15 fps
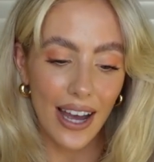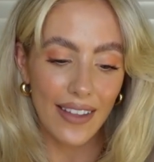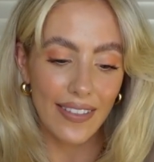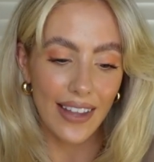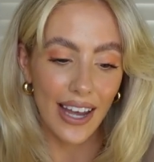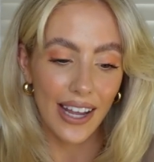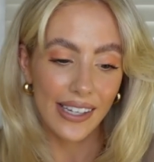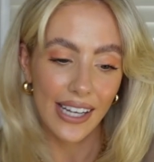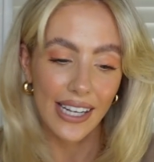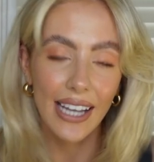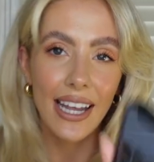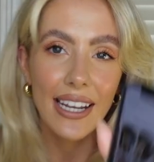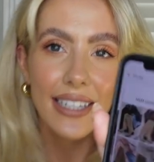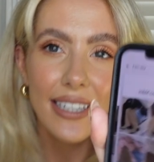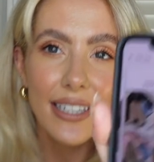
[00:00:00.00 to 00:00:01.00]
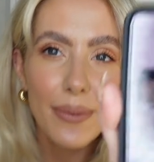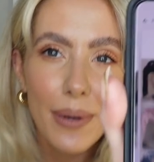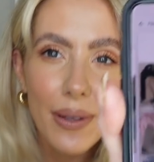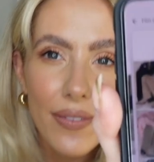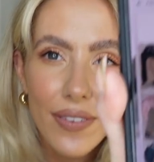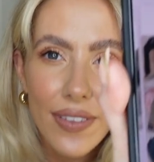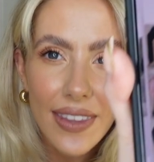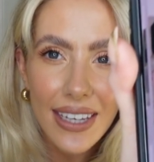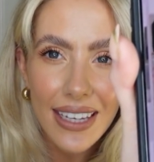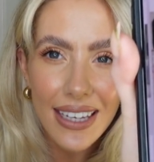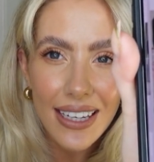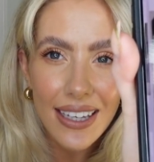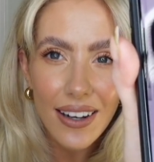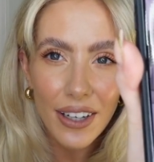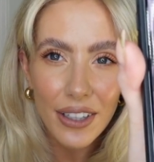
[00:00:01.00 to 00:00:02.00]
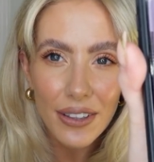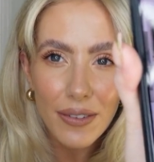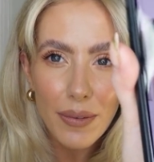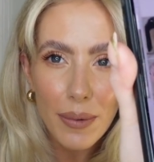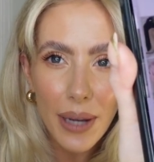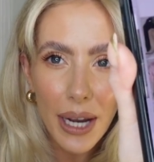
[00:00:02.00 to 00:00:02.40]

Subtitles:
And then again, with the kind of